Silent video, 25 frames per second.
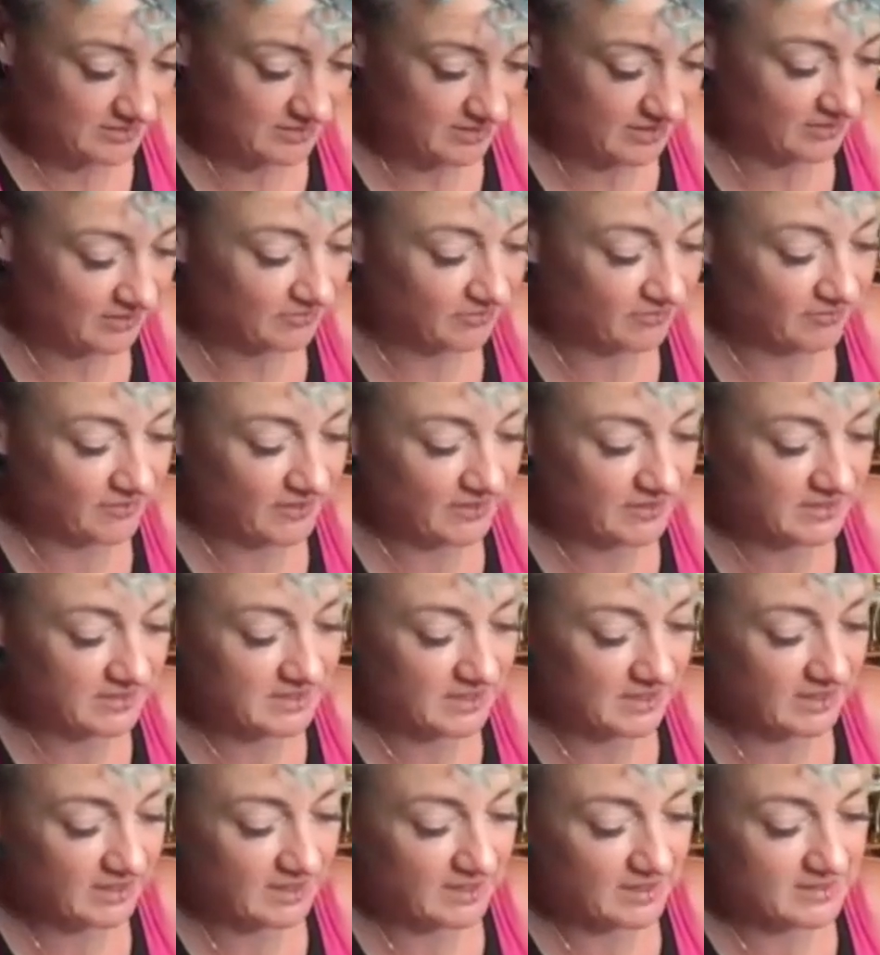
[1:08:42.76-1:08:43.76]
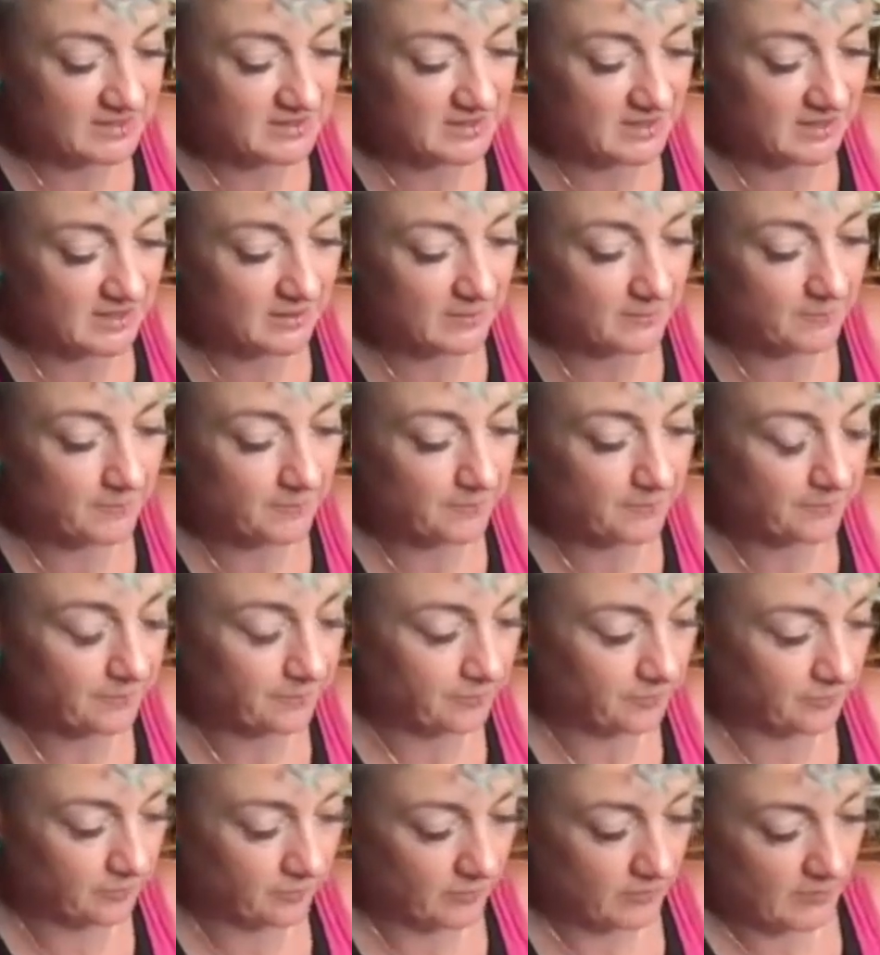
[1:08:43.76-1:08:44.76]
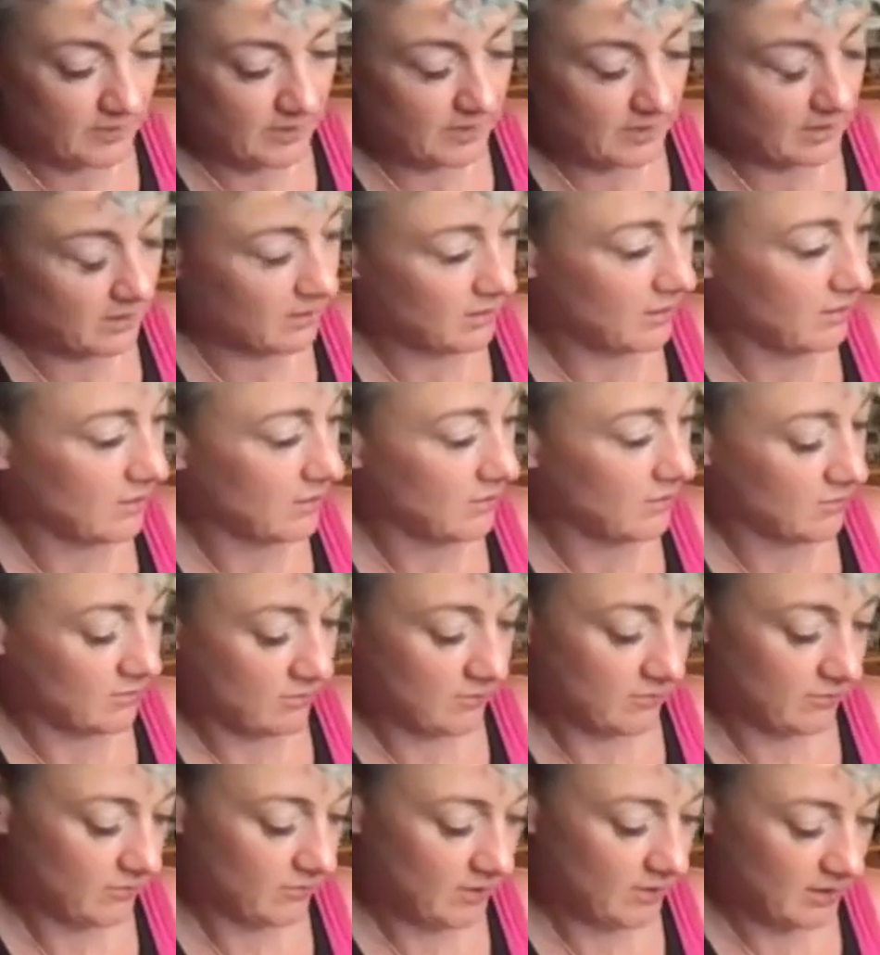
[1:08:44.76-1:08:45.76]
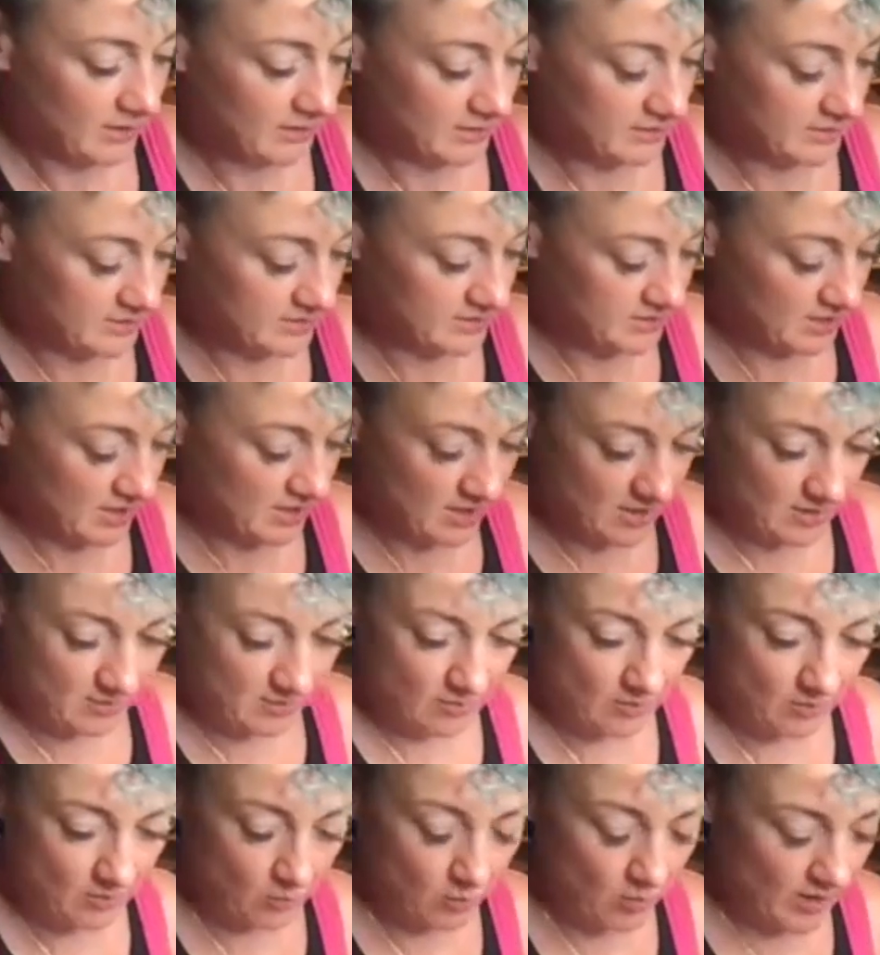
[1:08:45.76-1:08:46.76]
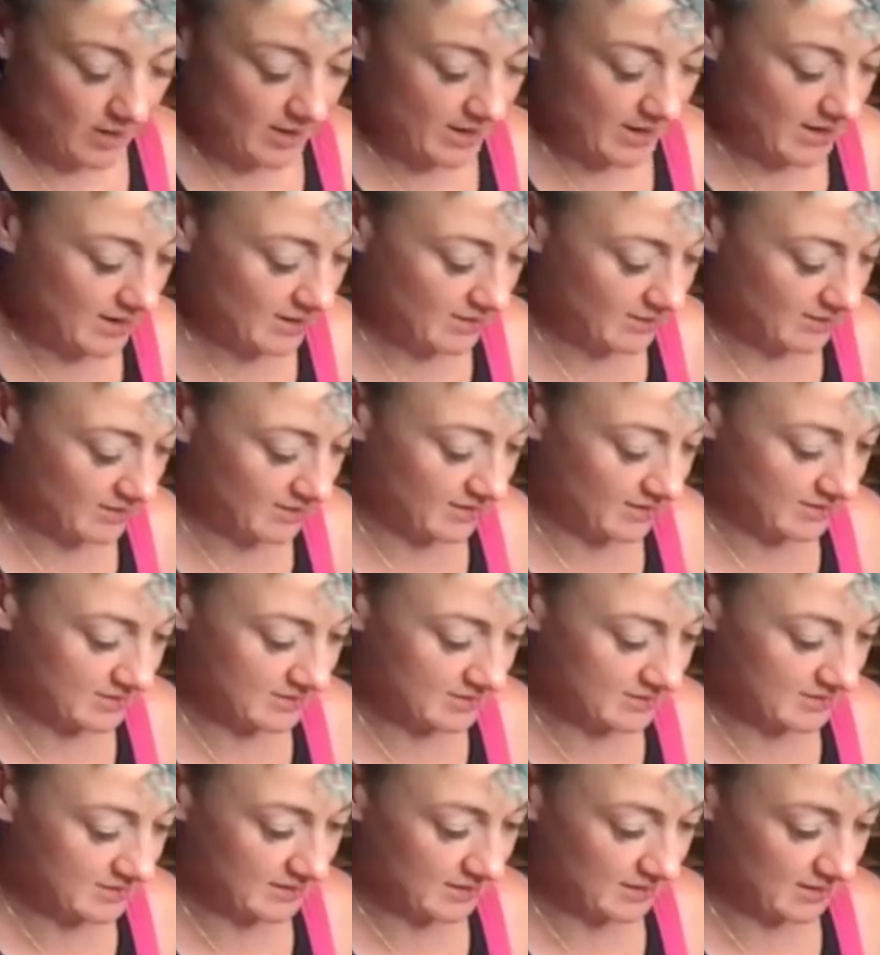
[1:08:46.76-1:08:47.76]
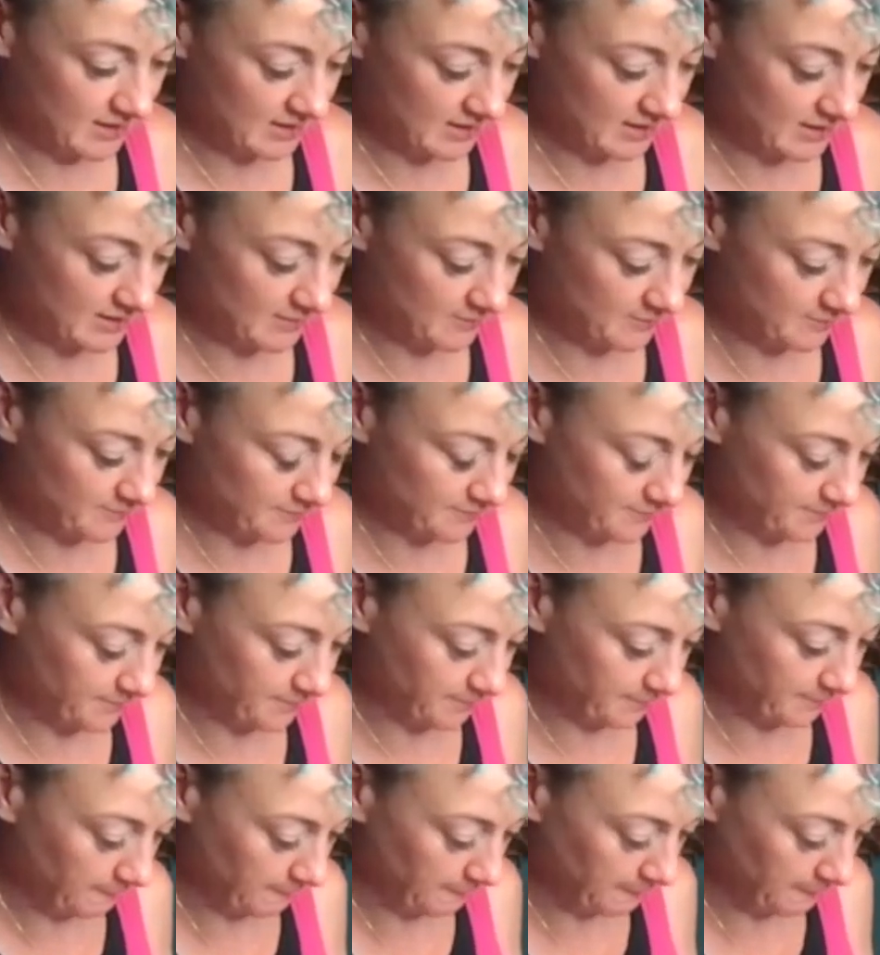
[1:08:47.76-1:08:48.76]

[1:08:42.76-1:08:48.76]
because I can fix that later. Right, so where I'm